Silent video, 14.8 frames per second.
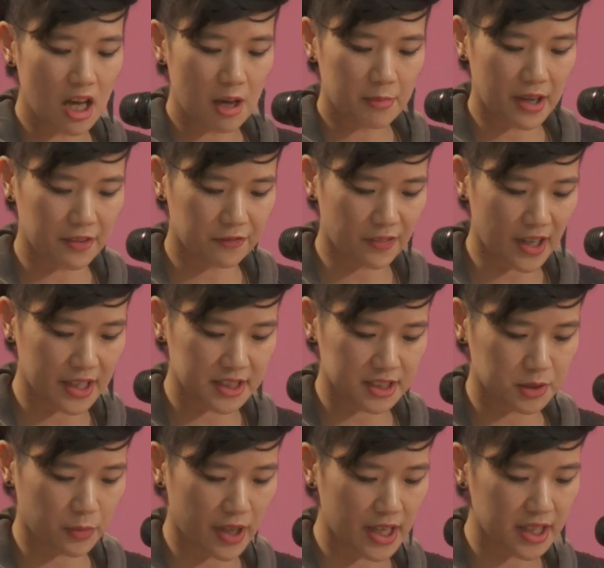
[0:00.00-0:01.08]
might find its
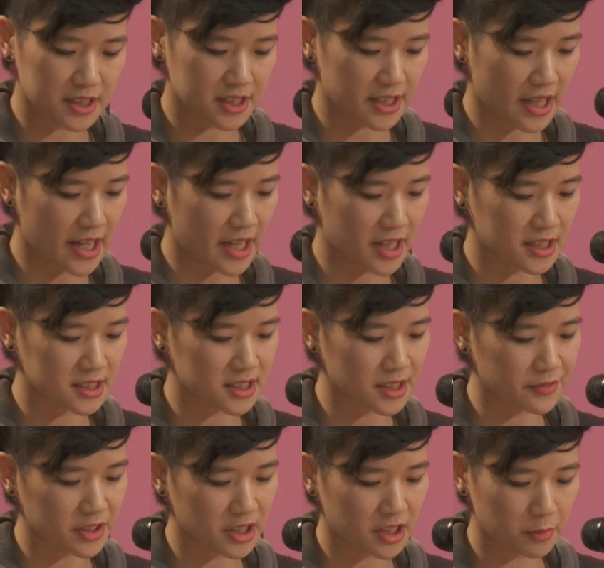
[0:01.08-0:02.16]
way into the hands of
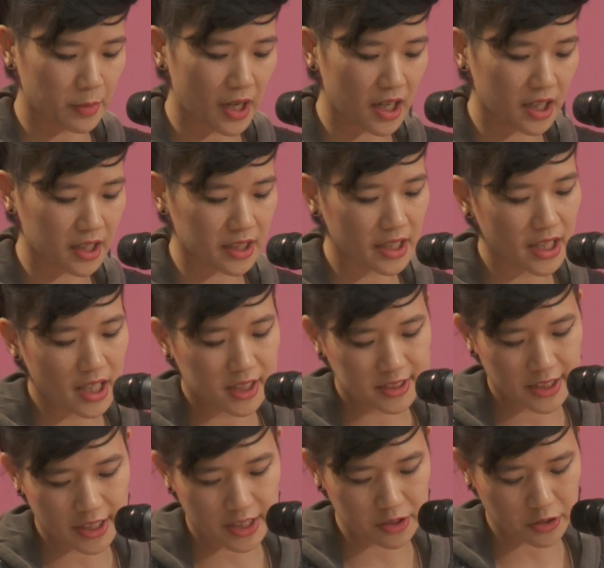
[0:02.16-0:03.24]
a young punk
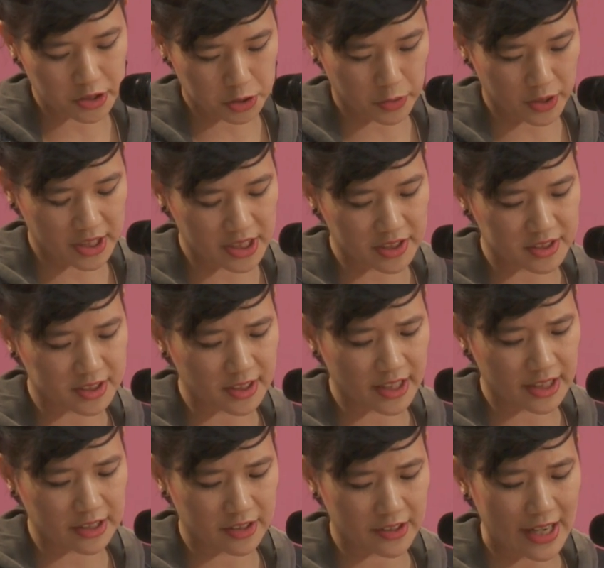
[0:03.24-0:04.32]
10 or 20 years
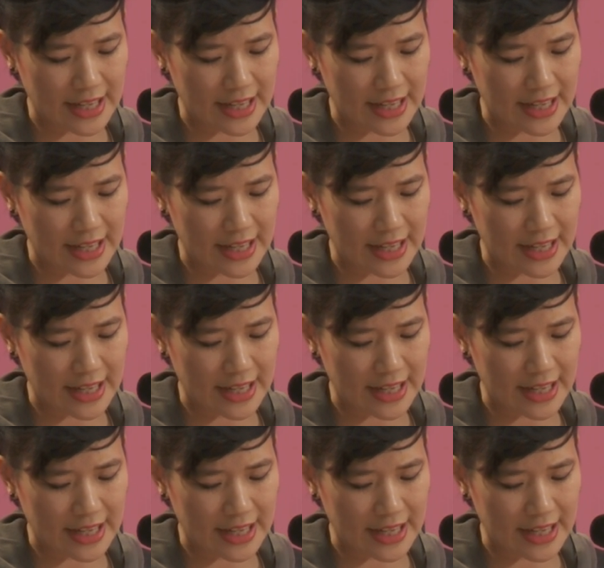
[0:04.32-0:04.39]
later,